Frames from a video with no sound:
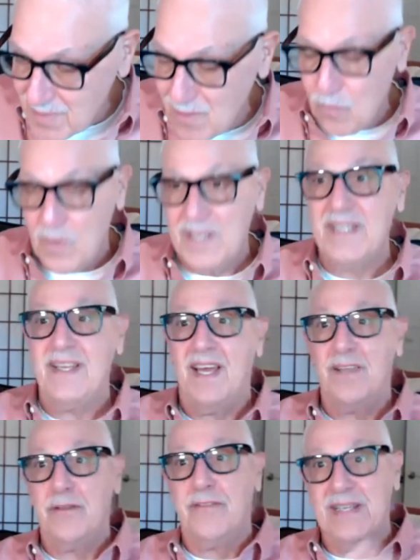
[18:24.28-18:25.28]
one of the
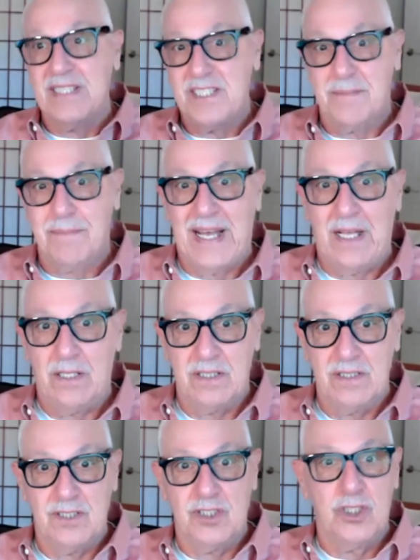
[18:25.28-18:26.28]
other things about
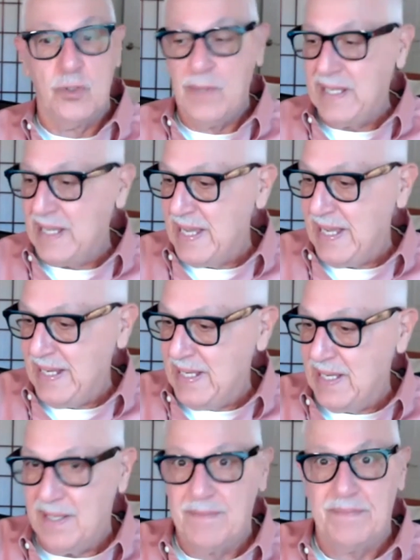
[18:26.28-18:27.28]
doing
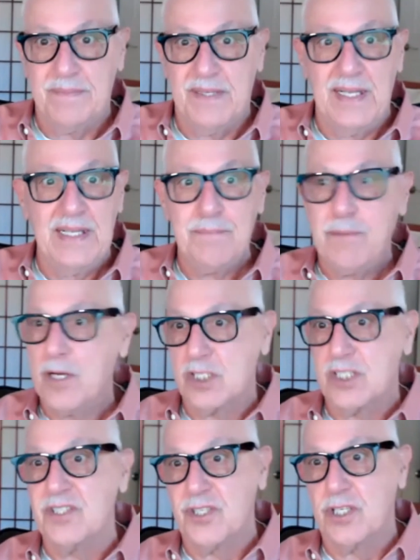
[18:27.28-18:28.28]
a
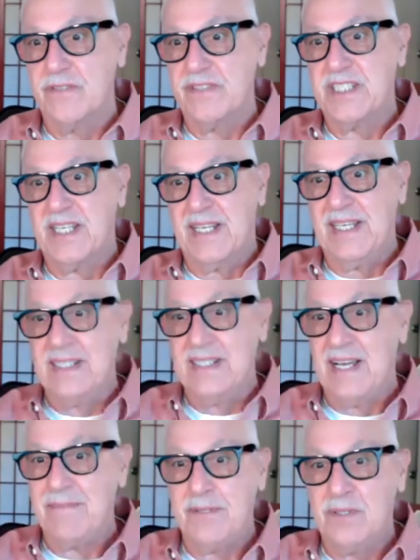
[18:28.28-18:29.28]
in-person service again,
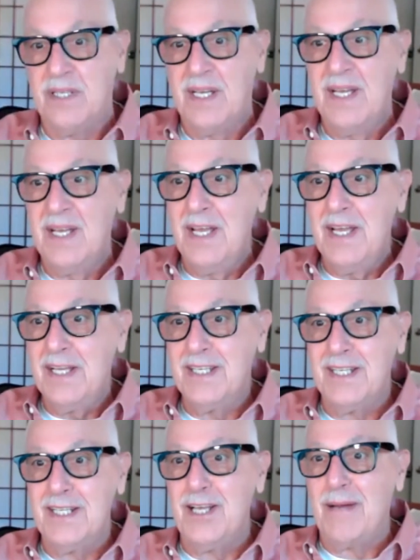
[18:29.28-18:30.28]
I've been
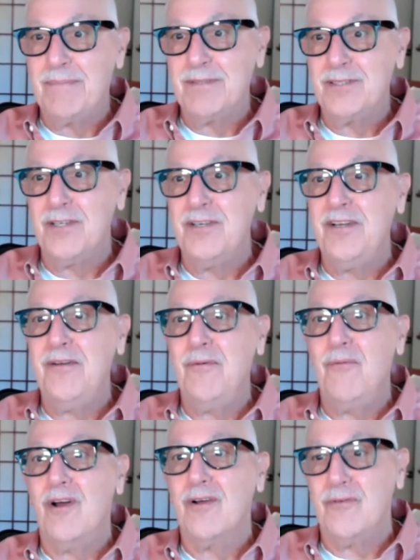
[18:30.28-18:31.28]
getting the opportunity to
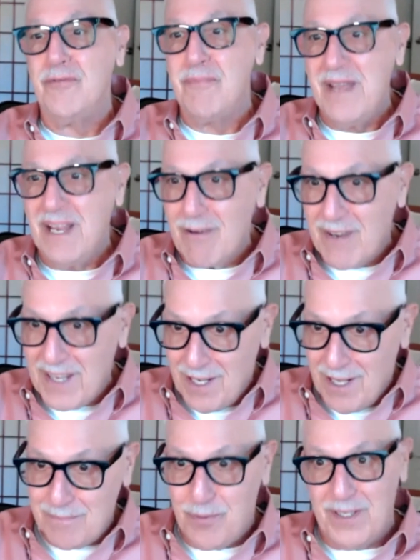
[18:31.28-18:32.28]
work with Mary
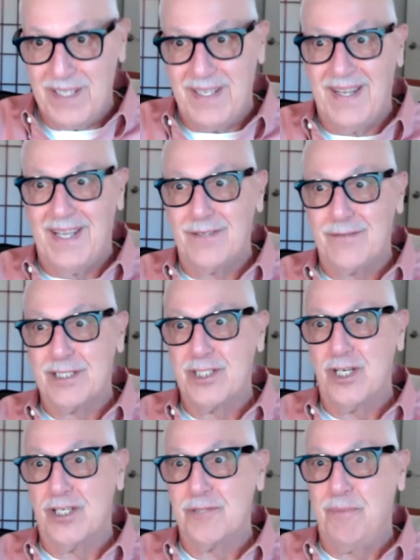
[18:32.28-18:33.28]
on putting together a
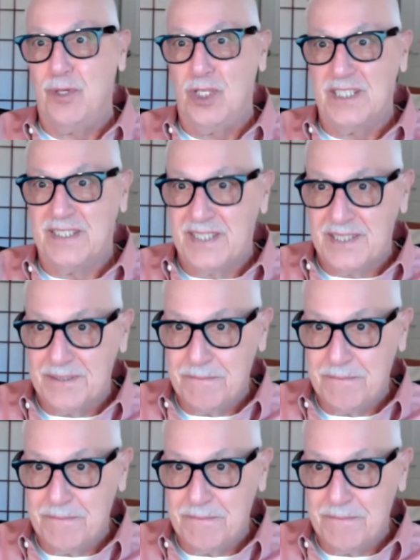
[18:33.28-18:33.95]
church bulletin.